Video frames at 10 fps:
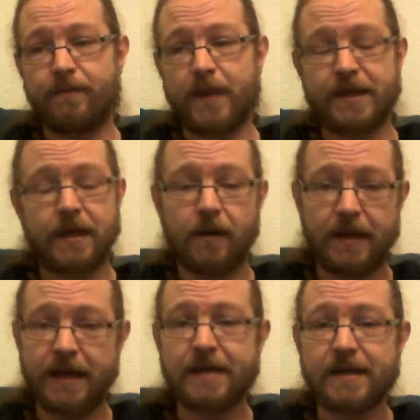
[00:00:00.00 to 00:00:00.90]
basically like
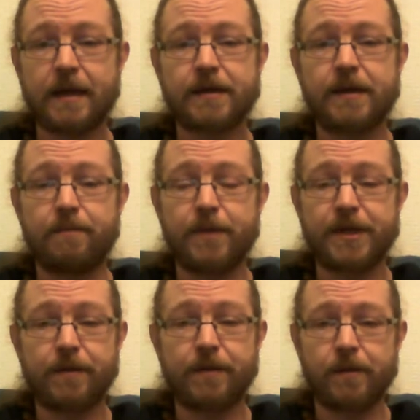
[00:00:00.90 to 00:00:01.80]
latexy
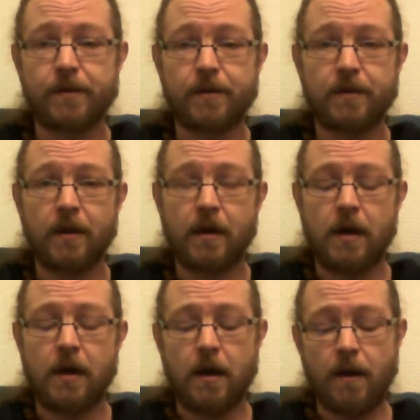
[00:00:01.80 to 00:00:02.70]
materials.
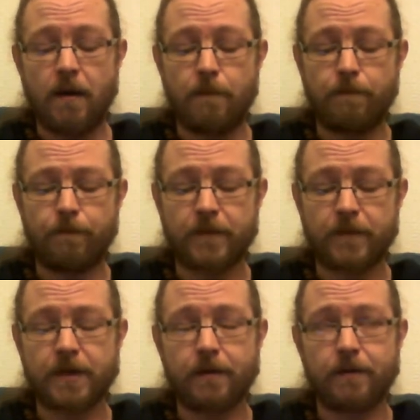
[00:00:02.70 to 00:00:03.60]

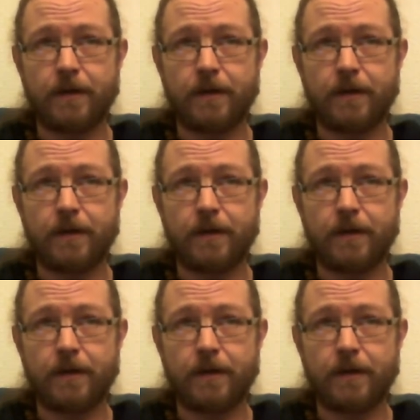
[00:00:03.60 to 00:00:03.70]
So